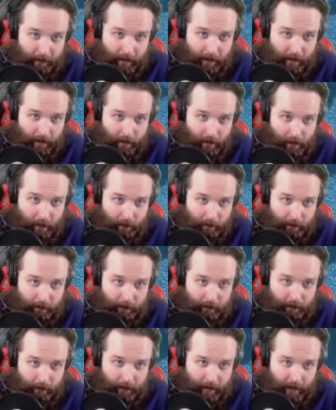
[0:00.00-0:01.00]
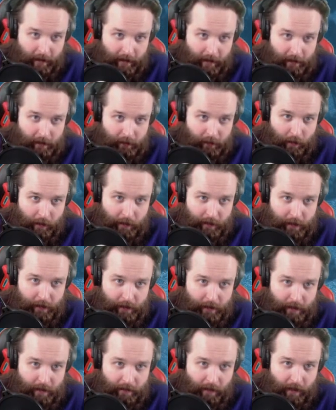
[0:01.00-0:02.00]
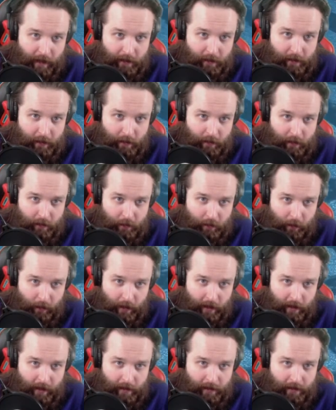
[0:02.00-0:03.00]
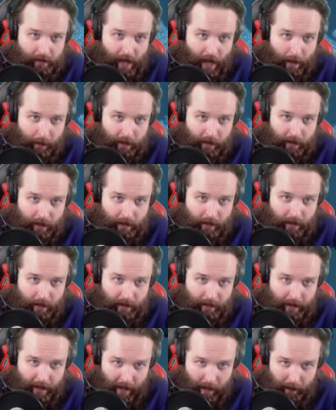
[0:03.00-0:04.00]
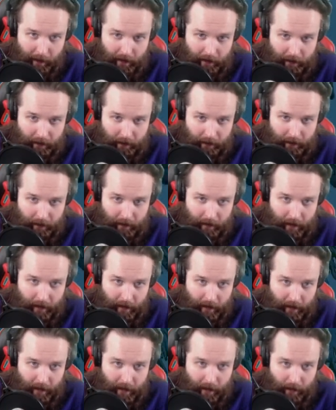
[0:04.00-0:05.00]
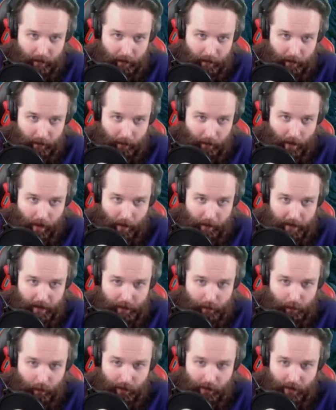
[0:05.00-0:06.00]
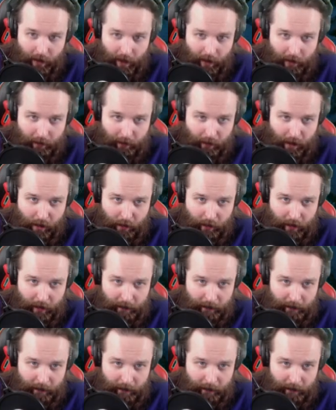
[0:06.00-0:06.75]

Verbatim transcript: Oh, Services invites you to join Sap It Then Tap It. Well, the problem is we're not a rogue.